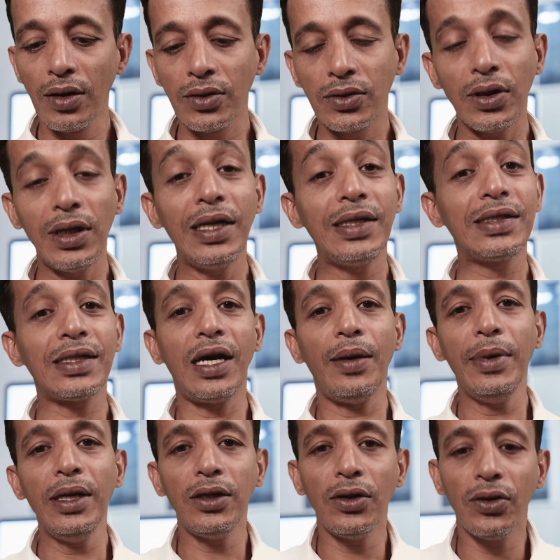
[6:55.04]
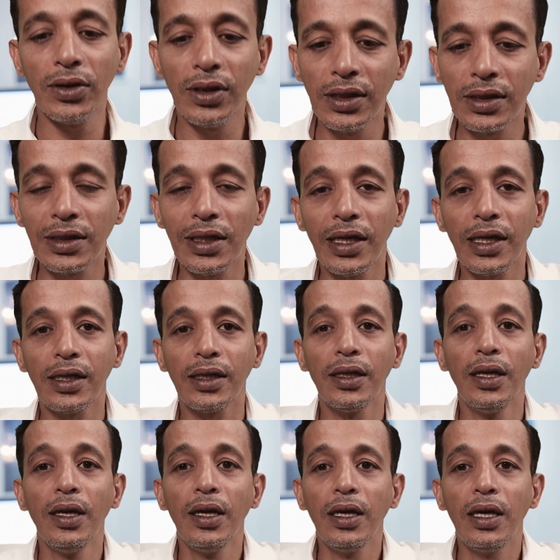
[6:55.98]
So let's comment on this. Like
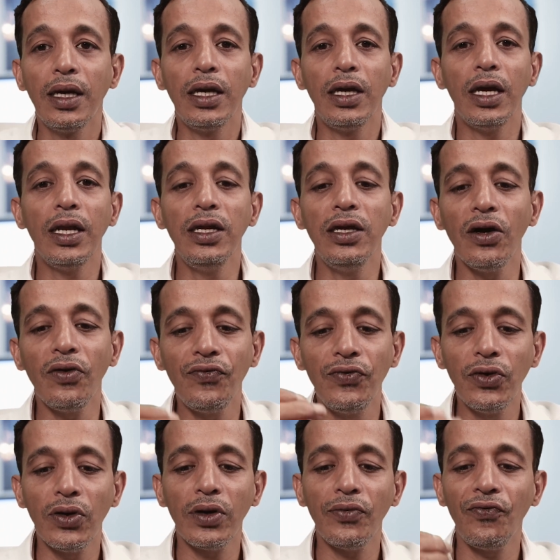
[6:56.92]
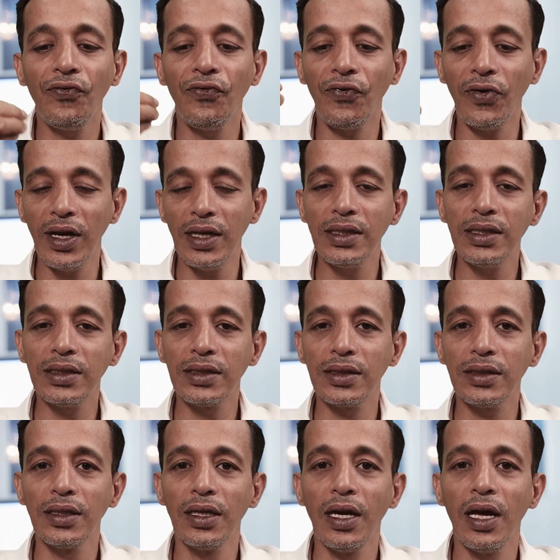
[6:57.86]
any of your
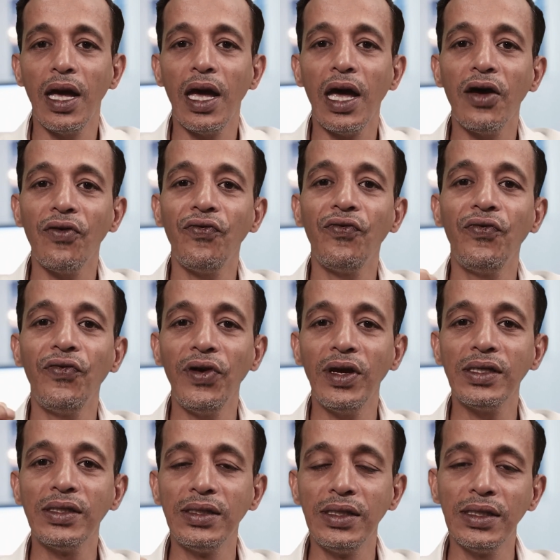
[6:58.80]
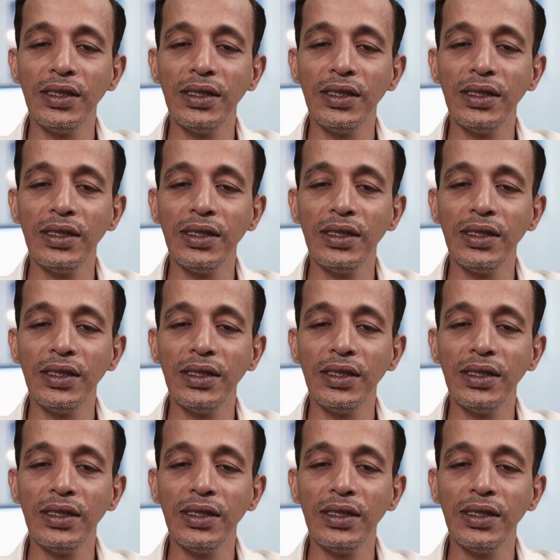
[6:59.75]
friends have faced